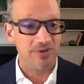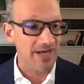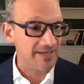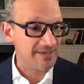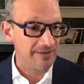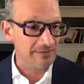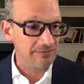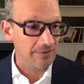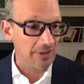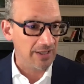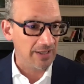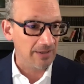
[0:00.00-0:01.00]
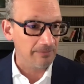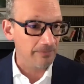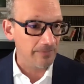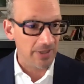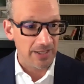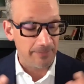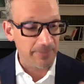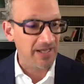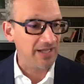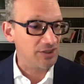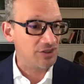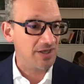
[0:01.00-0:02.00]
dozen
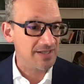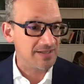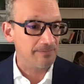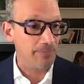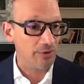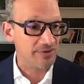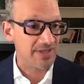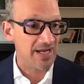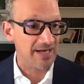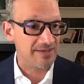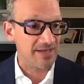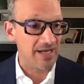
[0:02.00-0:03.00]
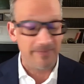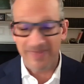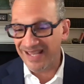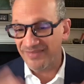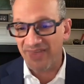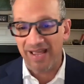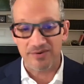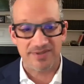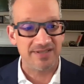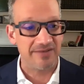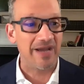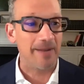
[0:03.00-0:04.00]
PhDs and postdocs come. They get
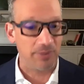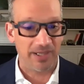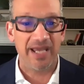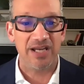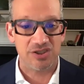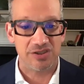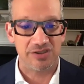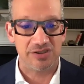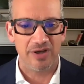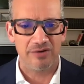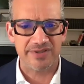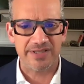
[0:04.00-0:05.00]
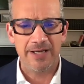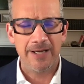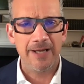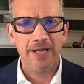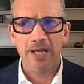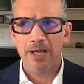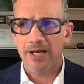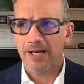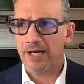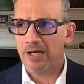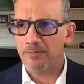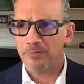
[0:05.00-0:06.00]
thousands of applications for those.
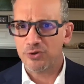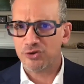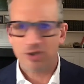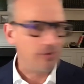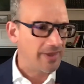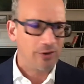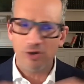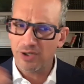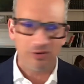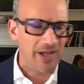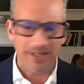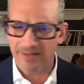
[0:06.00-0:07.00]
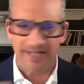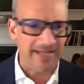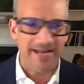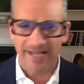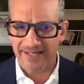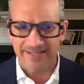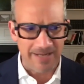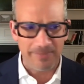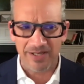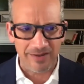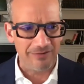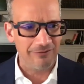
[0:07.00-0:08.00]
So they look a lot like an
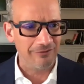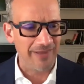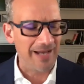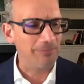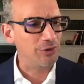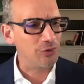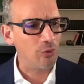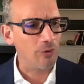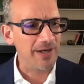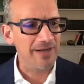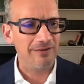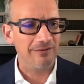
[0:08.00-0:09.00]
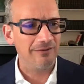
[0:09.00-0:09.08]
academic laboratory.